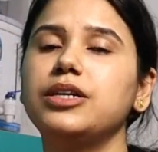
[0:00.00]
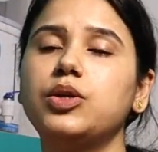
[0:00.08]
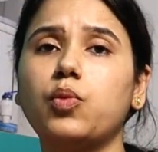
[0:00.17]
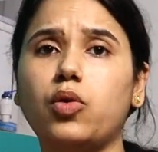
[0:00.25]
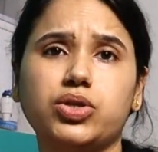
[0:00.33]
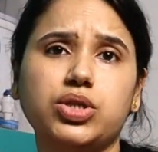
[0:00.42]

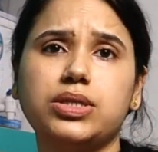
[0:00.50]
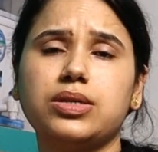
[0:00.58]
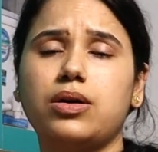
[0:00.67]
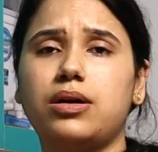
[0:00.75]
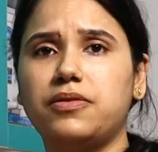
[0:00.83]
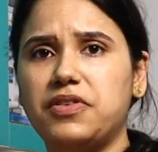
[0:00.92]
It
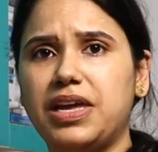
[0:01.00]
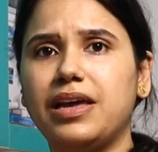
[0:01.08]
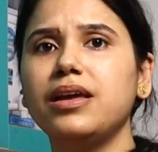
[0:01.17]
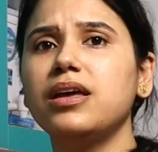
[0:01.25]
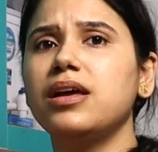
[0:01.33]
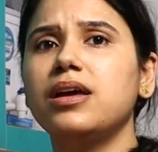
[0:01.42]
washes
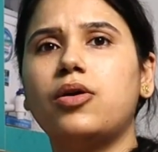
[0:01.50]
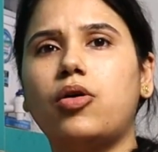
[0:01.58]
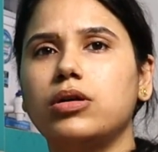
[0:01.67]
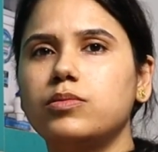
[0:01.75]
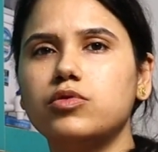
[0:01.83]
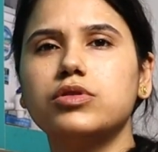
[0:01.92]
away
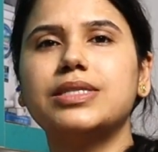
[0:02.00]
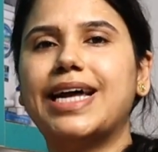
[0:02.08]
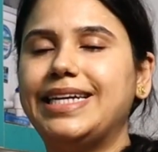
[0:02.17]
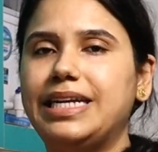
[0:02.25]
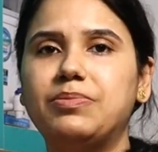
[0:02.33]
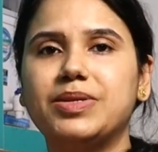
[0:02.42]
almost
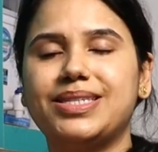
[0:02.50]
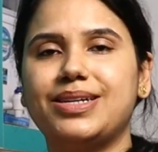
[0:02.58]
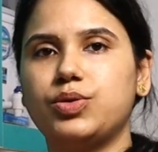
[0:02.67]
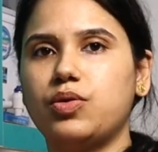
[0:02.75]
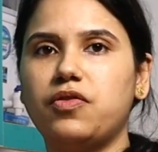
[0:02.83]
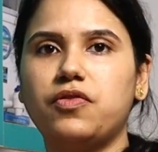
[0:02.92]
ninety
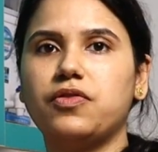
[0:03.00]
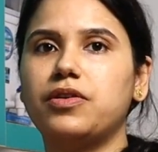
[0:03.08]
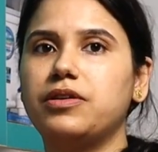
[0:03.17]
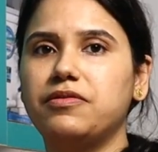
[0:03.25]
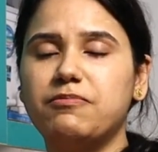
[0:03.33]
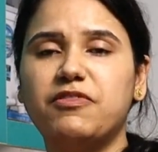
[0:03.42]
percent of
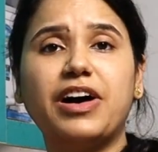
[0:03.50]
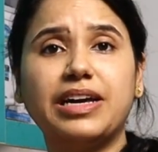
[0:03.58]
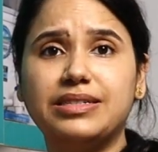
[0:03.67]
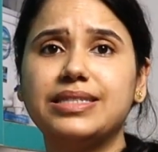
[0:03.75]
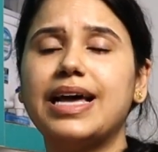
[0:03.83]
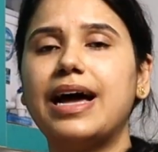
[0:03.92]
uh,
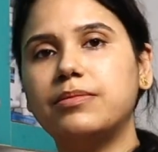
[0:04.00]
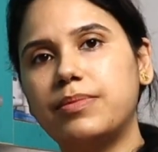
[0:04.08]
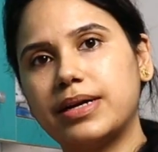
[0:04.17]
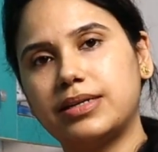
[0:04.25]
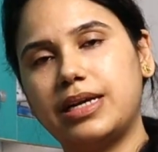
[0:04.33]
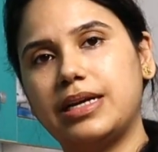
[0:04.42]
virus and
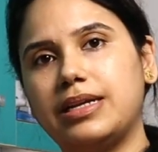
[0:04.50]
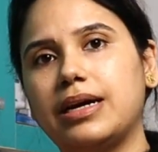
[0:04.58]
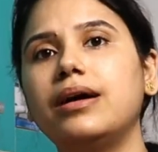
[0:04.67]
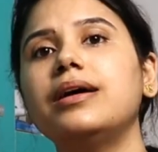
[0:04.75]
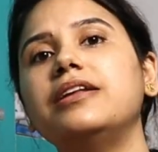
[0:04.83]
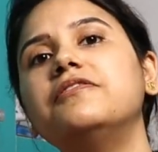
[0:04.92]

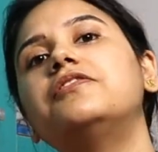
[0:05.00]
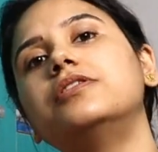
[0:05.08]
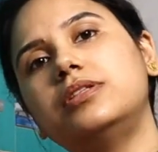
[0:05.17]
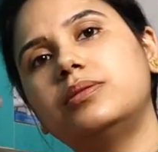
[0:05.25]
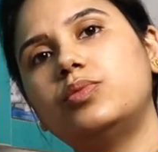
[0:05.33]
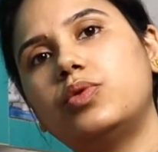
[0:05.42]
bacteria, and
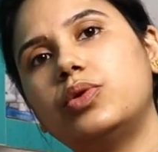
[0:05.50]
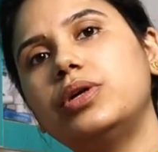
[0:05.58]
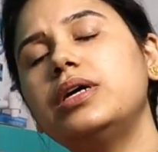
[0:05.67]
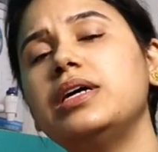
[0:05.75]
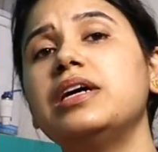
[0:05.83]
furthermore,